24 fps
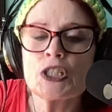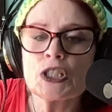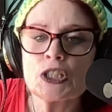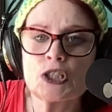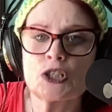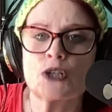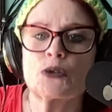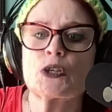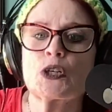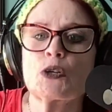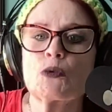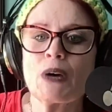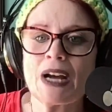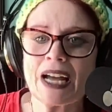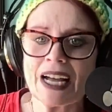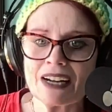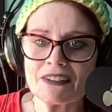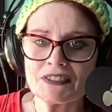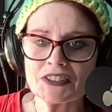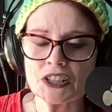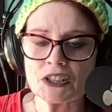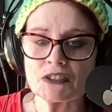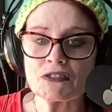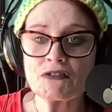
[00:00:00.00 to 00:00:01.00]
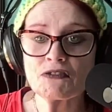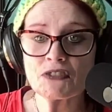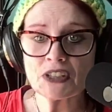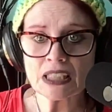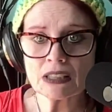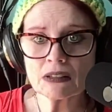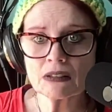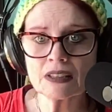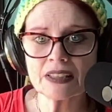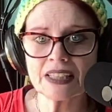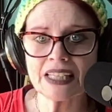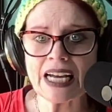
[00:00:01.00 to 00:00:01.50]
So you have to
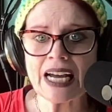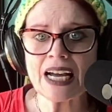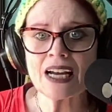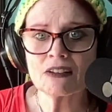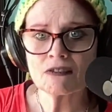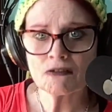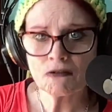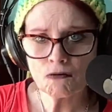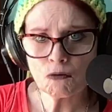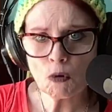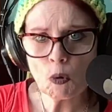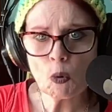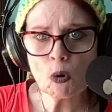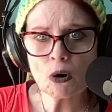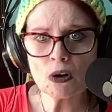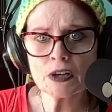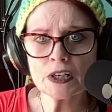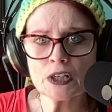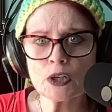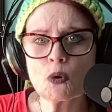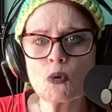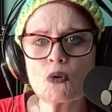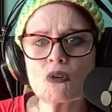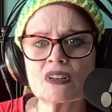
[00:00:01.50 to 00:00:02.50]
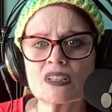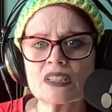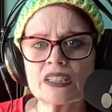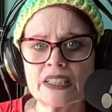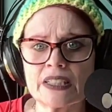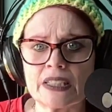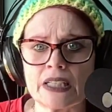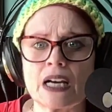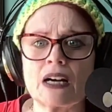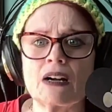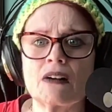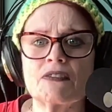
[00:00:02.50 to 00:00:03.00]
feel that for
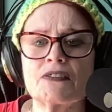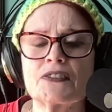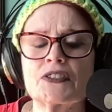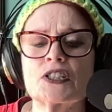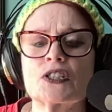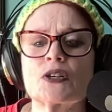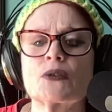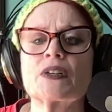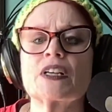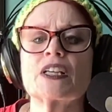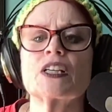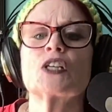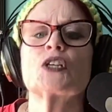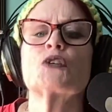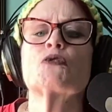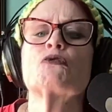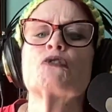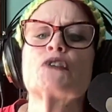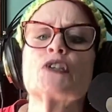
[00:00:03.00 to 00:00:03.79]
yourself so that you